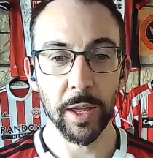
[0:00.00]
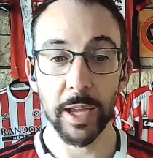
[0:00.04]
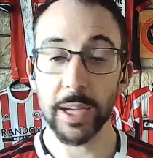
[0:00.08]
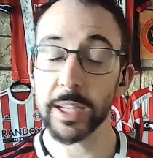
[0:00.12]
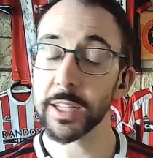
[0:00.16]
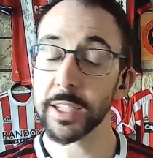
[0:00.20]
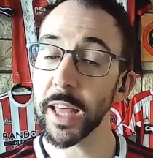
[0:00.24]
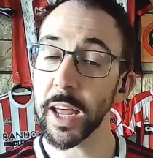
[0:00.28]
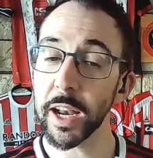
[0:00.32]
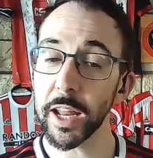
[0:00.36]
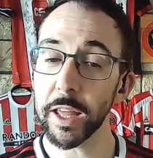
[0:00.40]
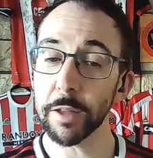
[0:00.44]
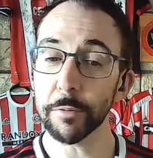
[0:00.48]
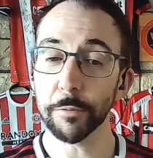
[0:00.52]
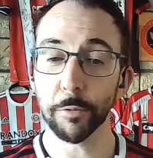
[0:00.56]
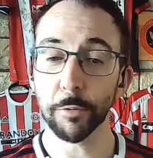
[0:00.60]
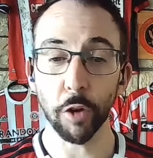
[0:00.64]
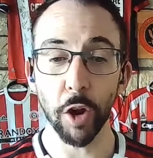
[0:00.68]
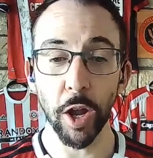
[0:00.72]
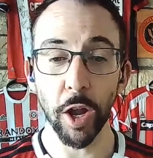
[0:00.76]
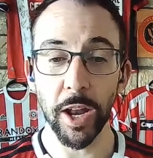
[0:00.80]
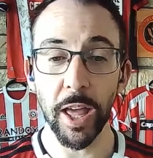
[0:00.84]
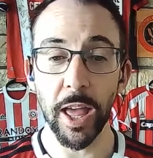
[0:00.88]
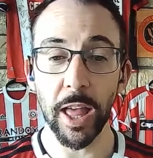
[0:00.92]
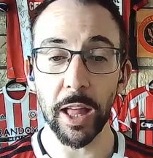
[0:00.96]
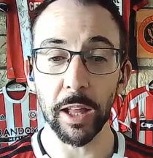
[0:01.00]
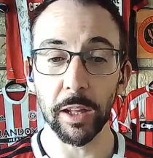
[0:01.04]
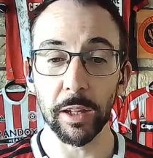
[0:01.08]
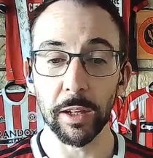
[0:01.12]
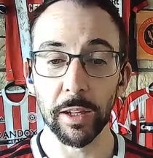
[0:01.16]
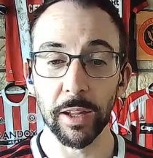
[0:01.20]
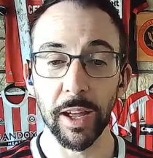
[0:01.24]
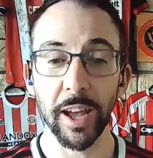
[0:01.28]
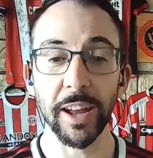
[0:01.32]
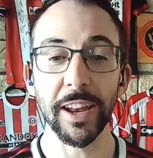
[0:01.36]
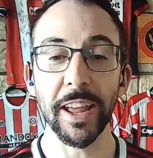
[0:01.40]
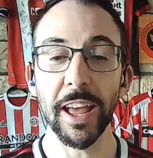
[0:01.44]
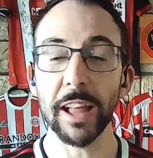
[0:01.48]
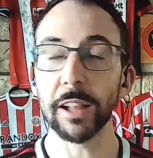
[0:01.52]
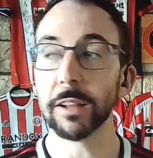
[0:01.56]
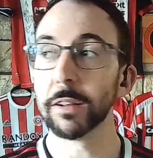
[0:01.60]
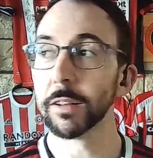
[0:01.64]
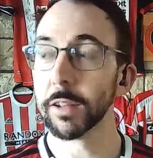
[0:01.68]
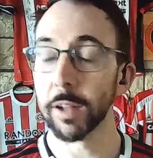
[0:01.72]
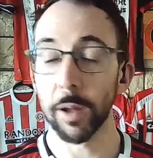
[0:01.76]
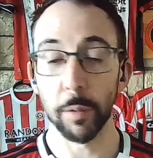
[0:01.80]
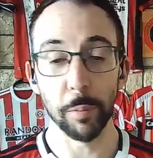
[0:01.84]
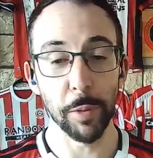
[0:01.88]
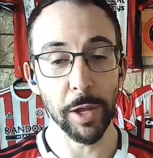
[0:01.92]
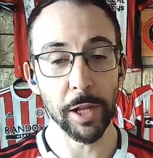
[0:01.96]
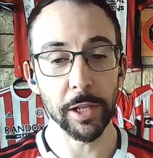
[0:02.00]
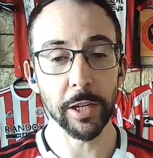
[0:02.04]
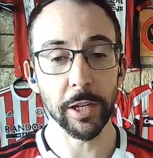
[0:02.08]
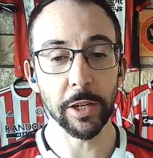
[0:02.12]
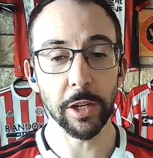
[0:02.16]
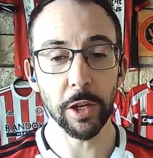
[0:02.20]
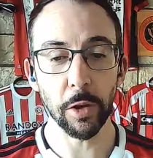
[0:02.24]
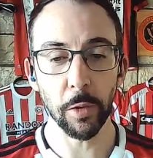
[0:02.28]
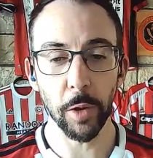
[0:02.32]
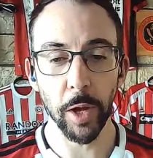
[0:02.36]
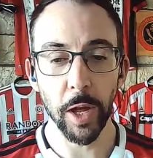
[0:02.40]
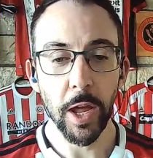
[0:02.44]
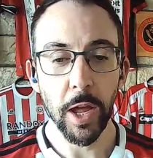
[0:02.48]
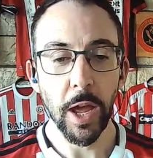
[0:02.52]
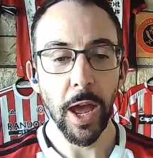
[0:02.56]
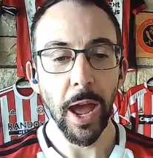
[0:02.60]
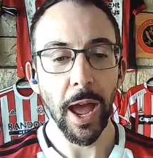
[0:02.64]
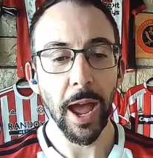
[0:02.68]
Is that it for Anel? Anel, I barely knew her.